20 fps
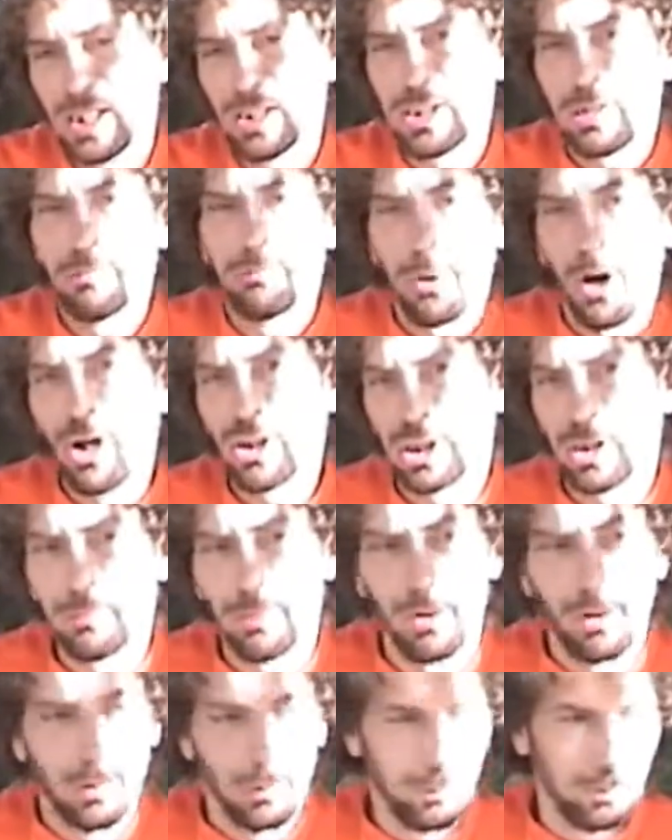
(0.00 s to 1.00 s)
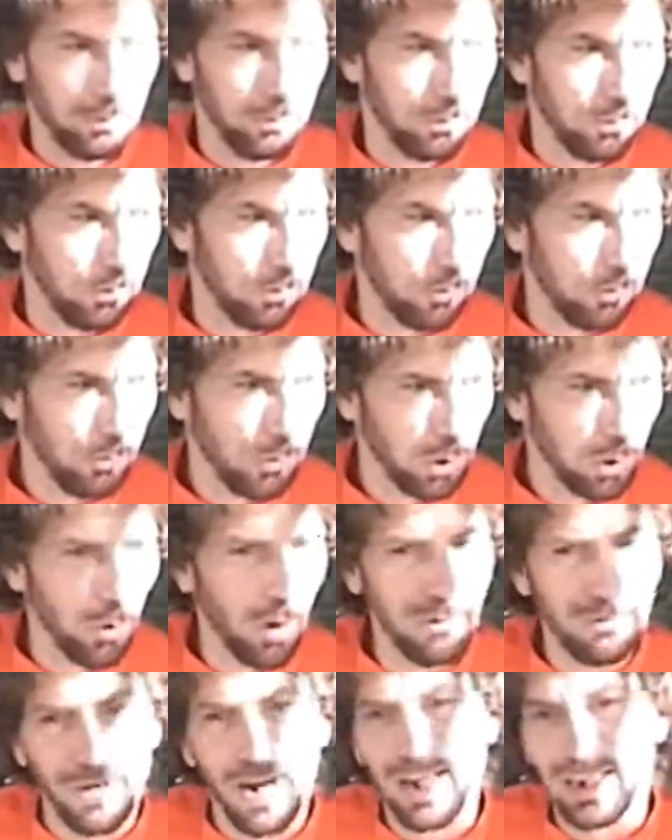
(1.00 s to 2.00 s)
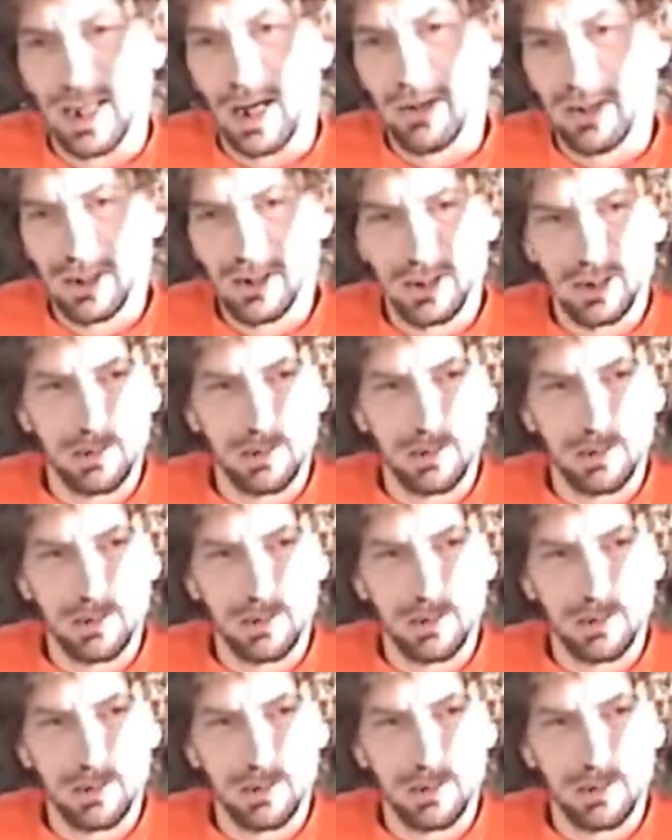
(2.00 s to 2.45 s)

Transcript: is impossible. You will find out it's